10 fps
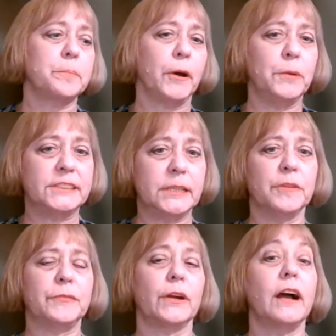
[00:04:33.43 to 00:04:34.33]
but with some
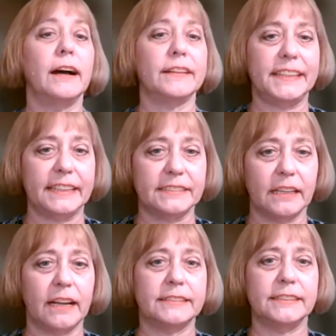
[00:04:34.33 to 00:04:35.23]
of her colleagues, I
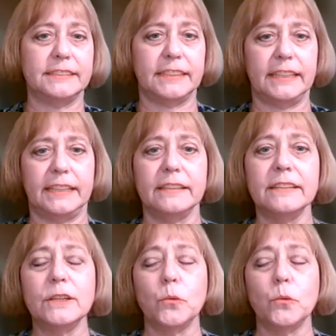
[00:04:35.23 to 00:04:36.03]
got to see